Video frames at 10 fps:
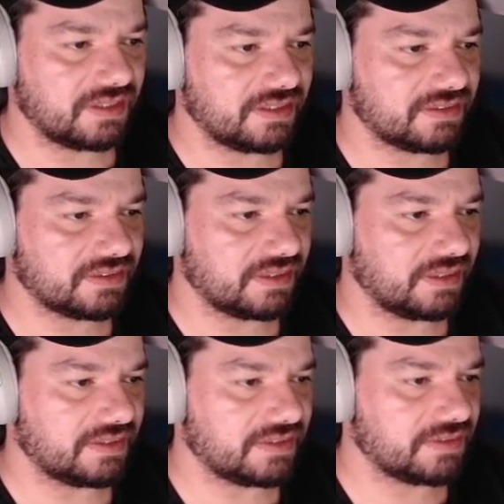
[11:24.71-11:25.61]
is
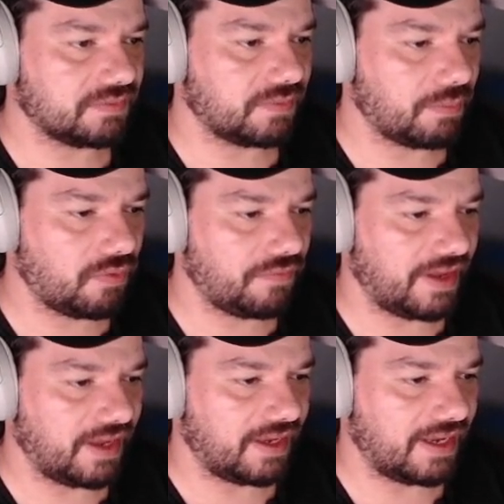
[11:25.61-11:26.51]
is
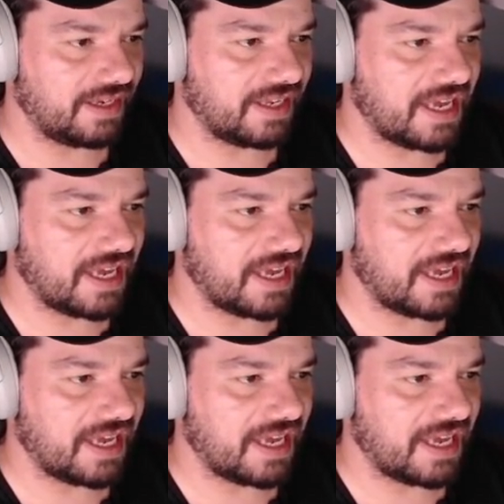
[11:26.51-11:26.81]
removing and